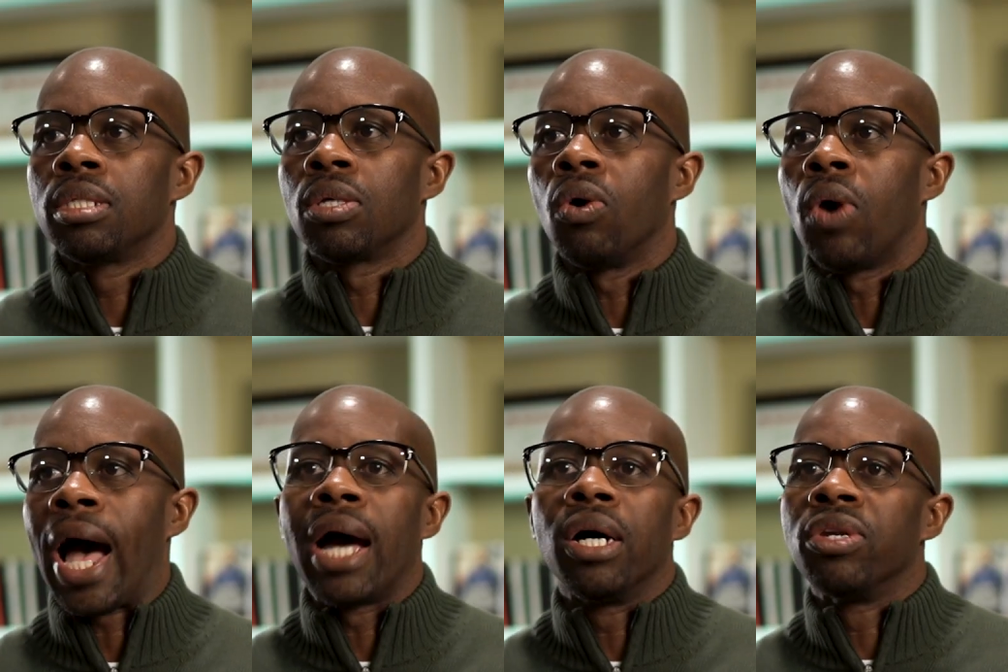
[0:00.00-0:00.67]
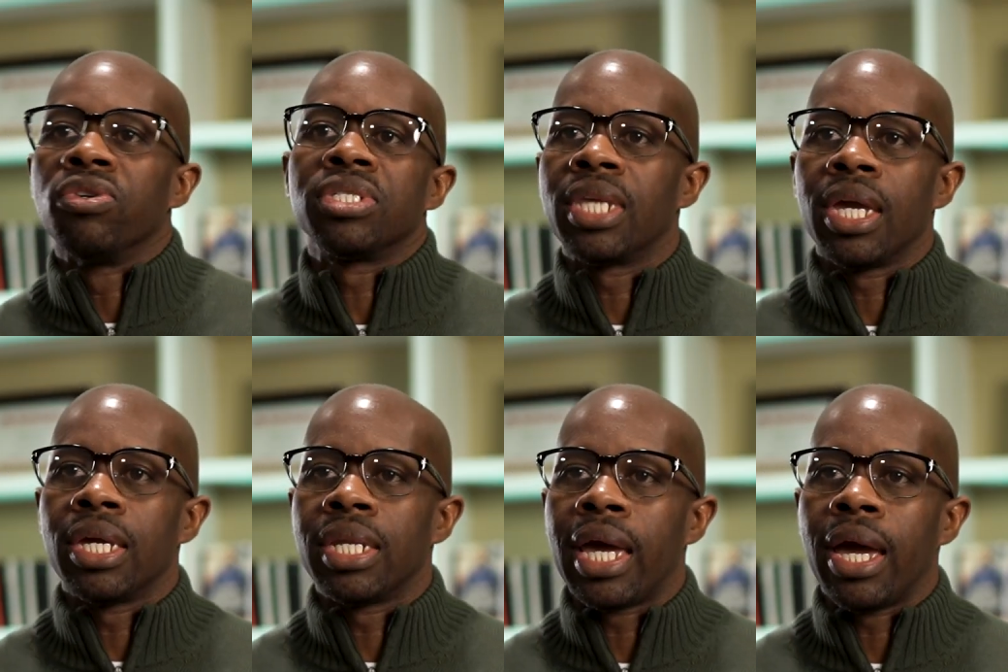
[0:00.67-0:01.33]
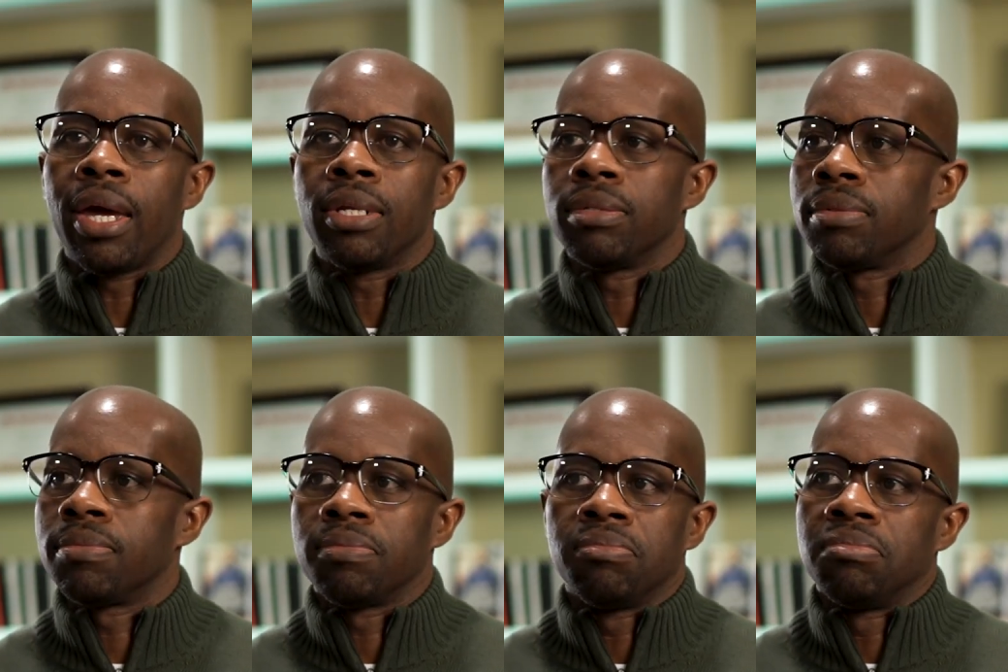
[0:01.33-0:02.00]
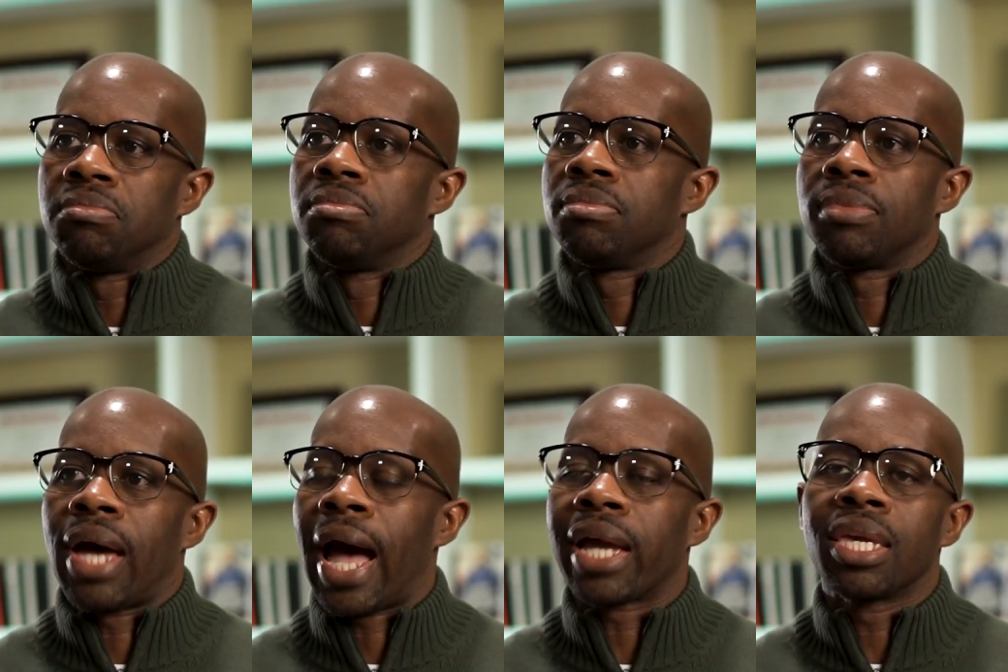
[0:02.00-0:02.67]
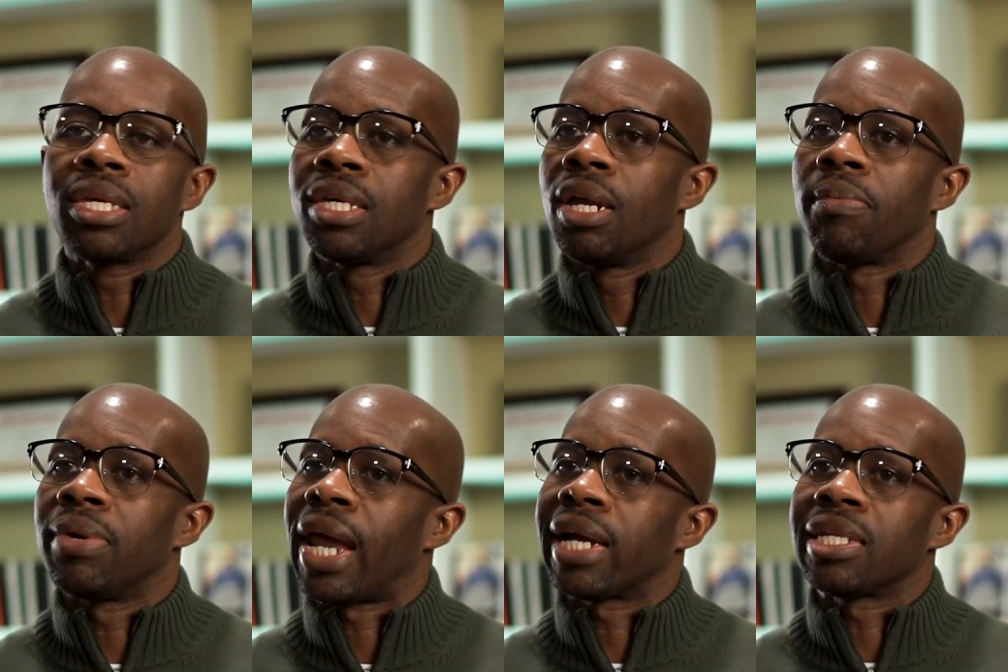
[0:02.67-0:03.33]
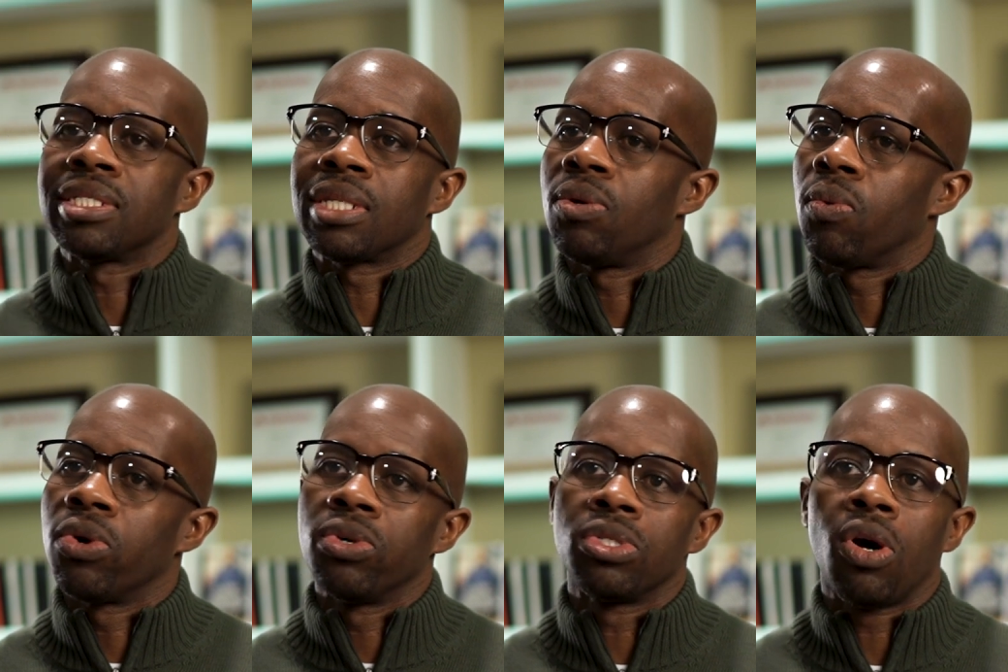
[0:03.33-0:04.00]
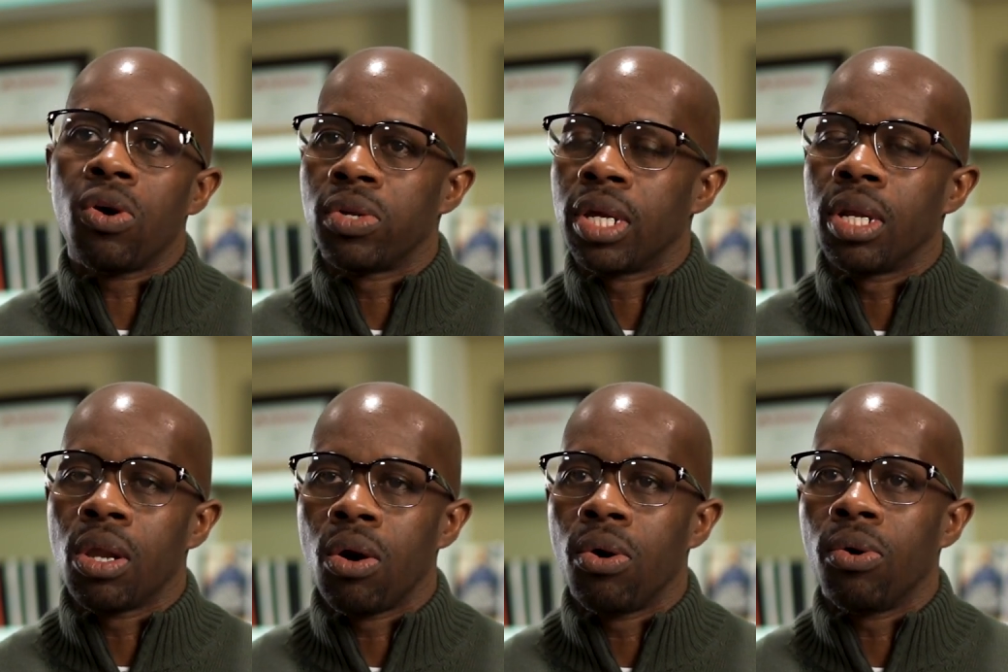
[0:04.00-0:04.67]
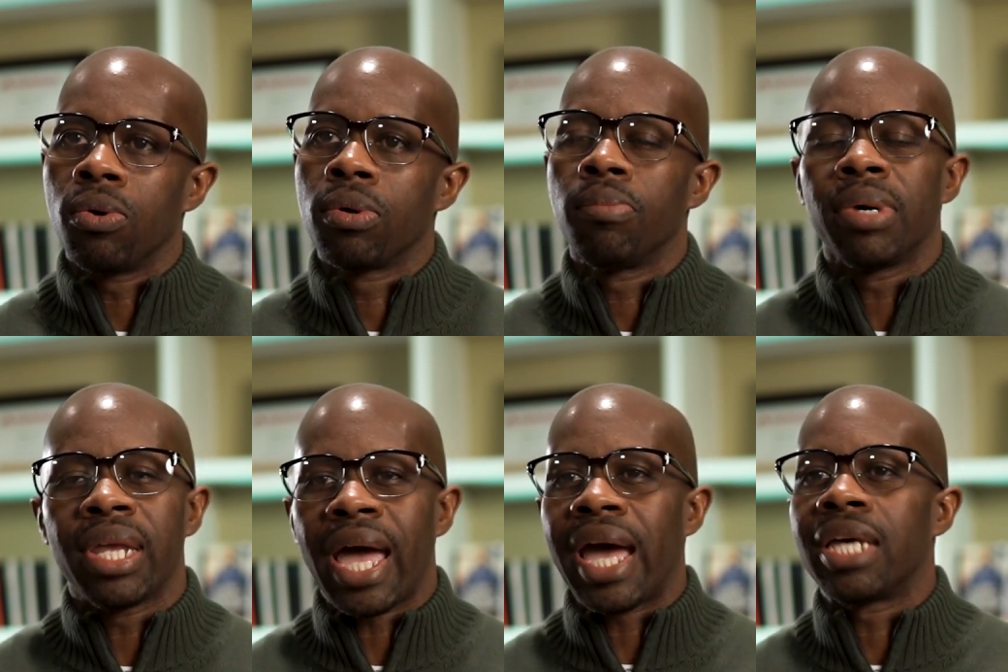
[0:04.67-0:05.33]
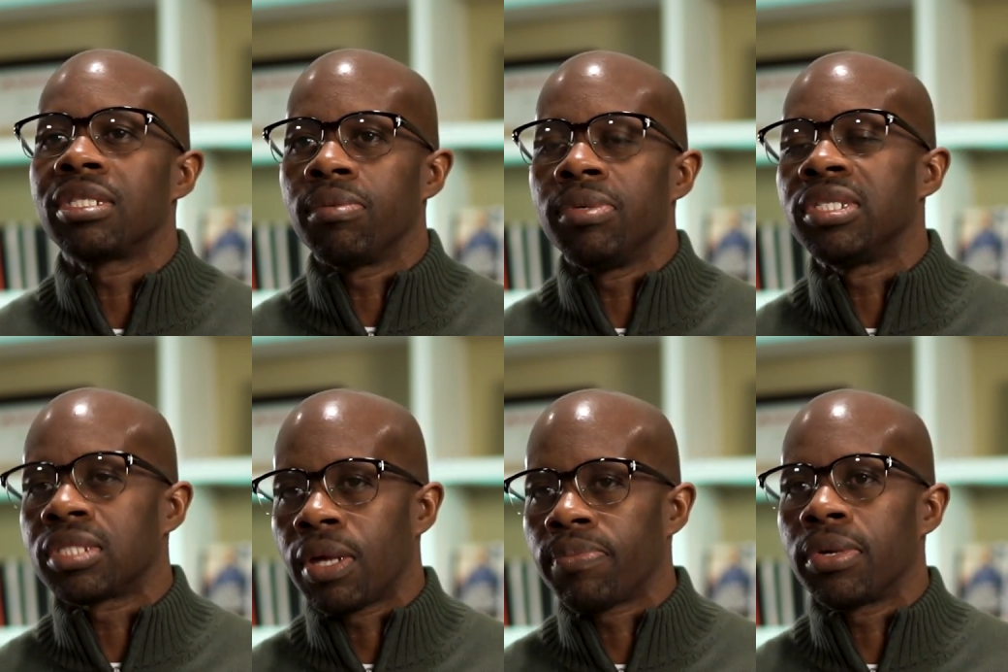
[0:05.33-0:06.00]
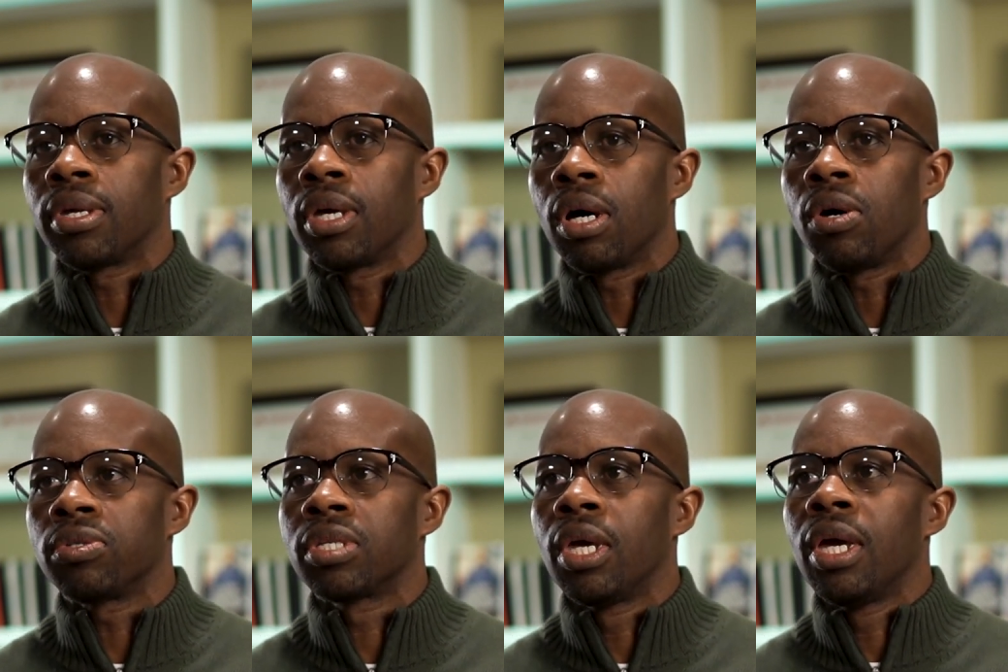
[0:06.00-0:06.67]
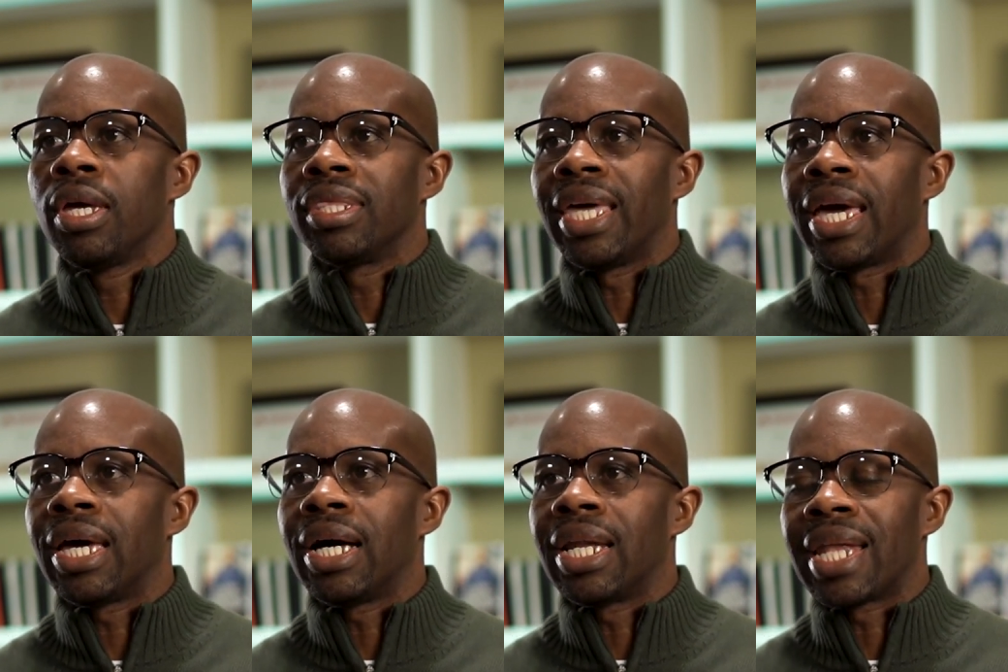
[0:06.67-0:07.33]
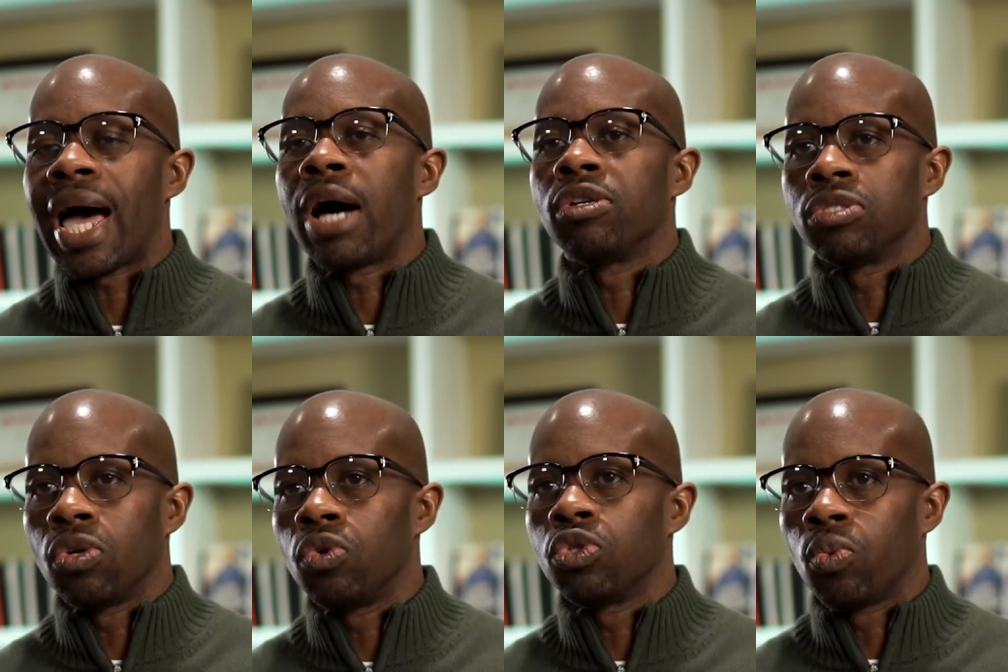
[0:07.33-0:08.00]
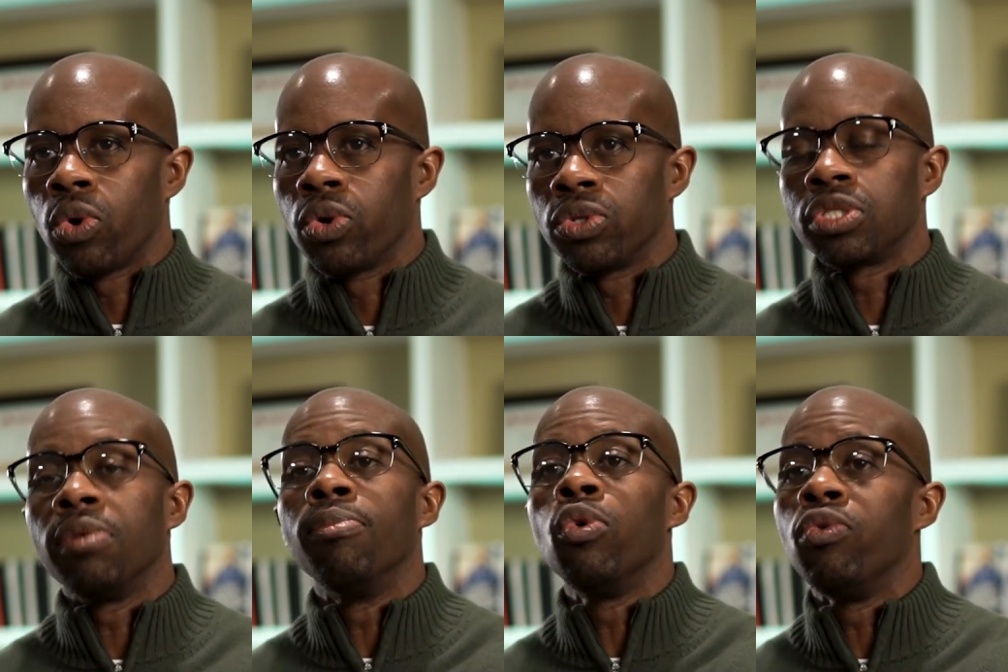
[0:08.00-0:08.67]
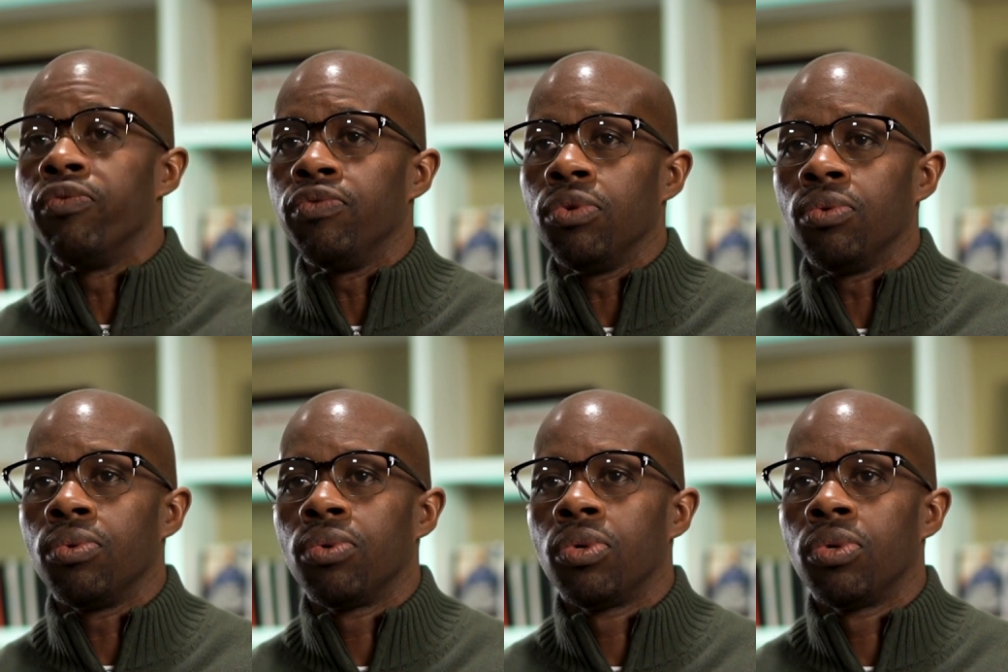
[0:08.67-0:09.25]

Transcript: So I understand that I can get up and I can say words all day long, but it has to be something else that allows those words to move you.